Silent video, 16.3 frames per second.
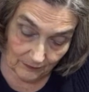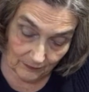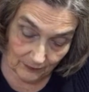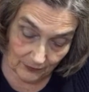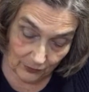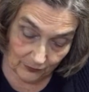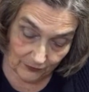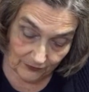
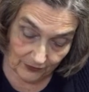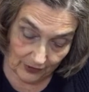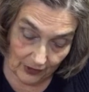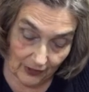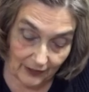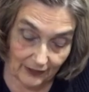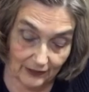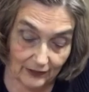Oh, it's a
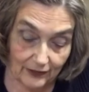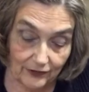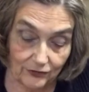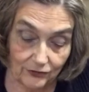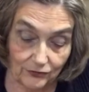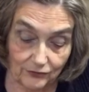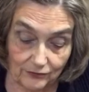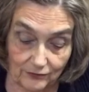
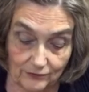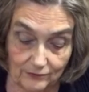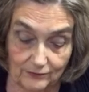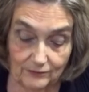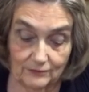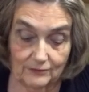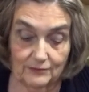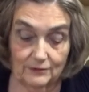highlighter.
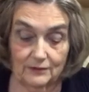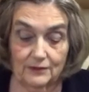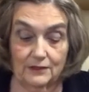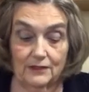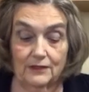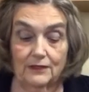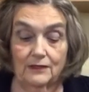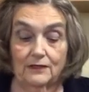
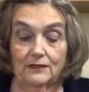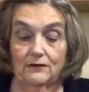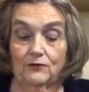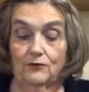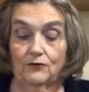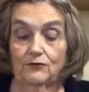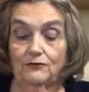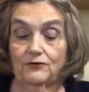
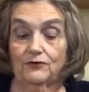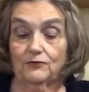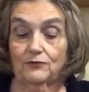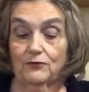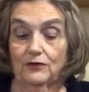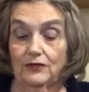What if it's really